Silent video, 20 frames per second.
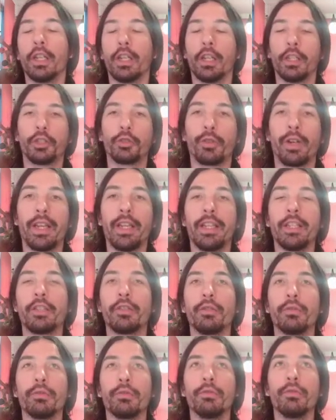trying
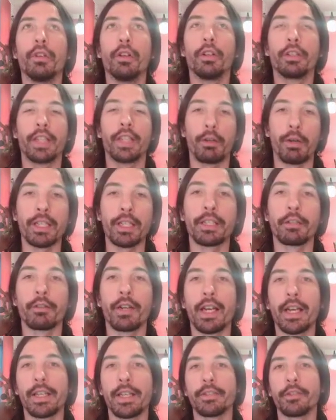to
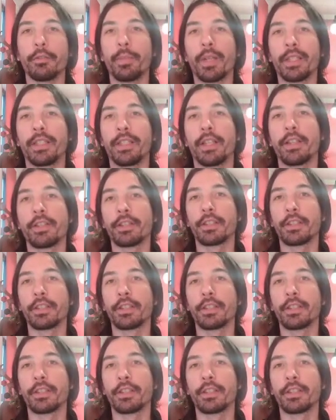characterize the patterns that